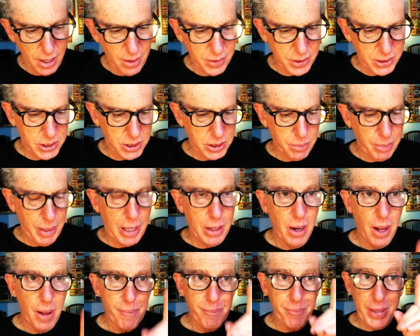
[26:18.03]
This is
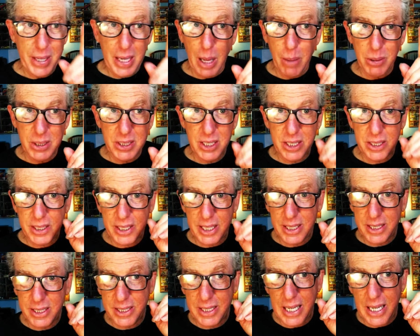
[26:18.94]
about being able to
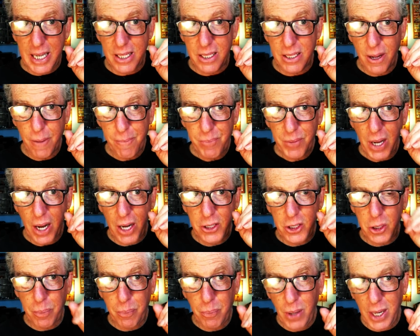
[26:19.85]
succeed
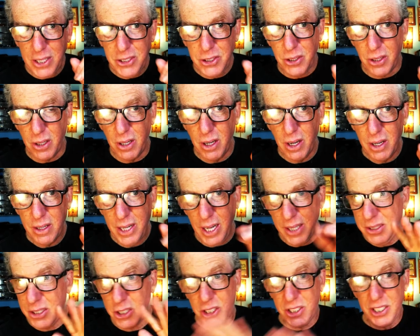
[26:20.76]
under pressure,
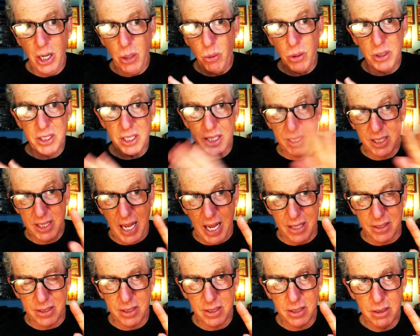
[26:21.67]
not just general
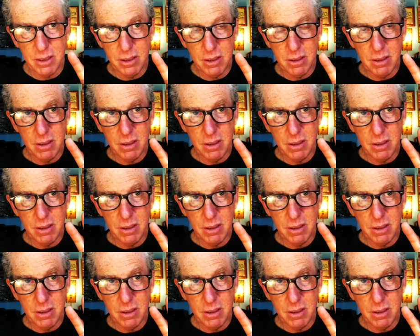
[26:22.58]
success.